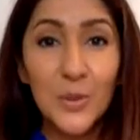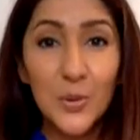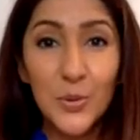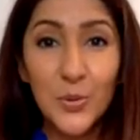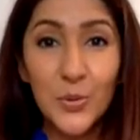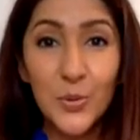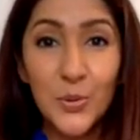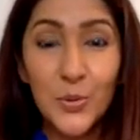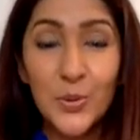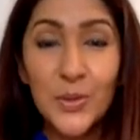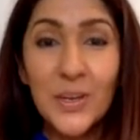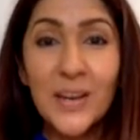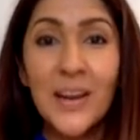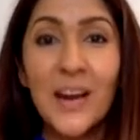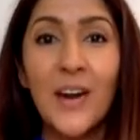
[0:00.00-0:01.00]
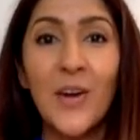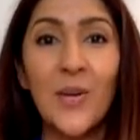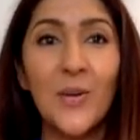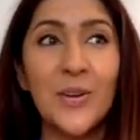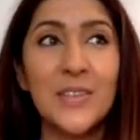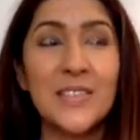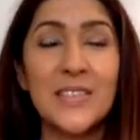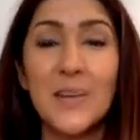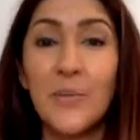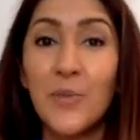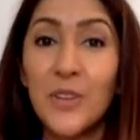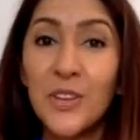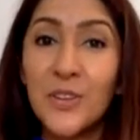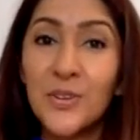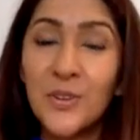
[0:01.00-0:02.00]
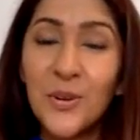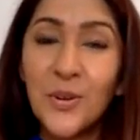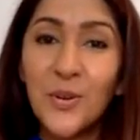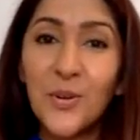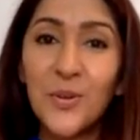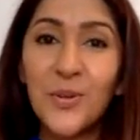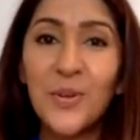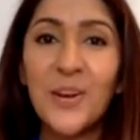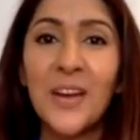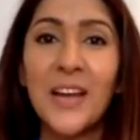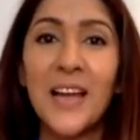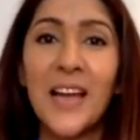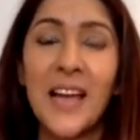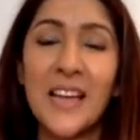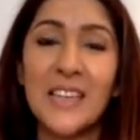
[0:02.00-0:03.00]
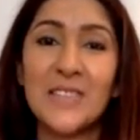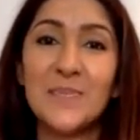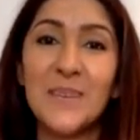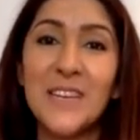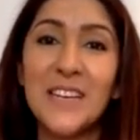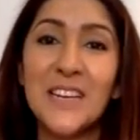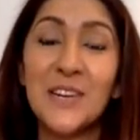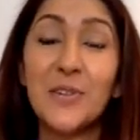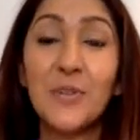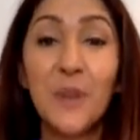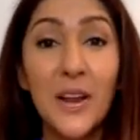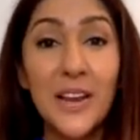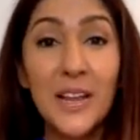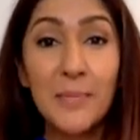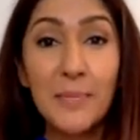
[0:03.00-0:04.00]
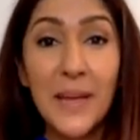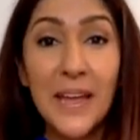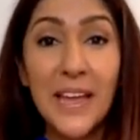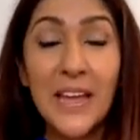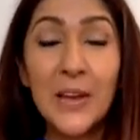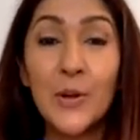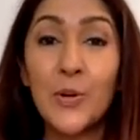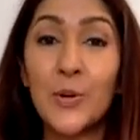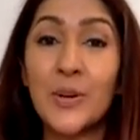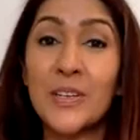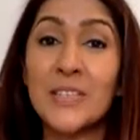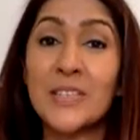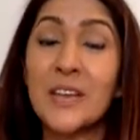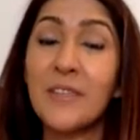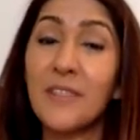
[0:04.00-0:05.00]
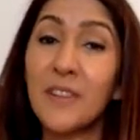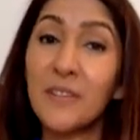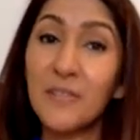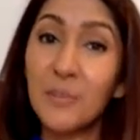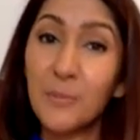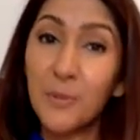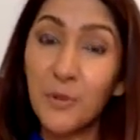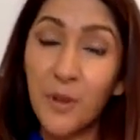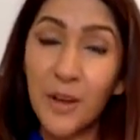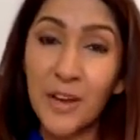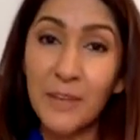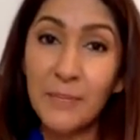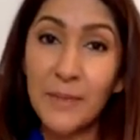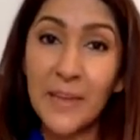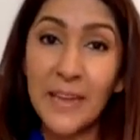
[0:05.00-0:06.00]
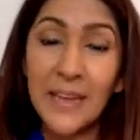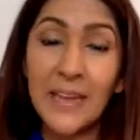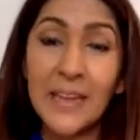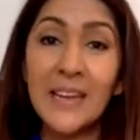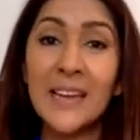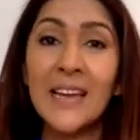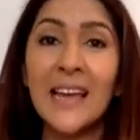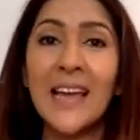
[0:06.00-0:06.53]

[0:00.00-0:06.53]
you or someone you know has been in chronic pain or is suffering from chronic pain.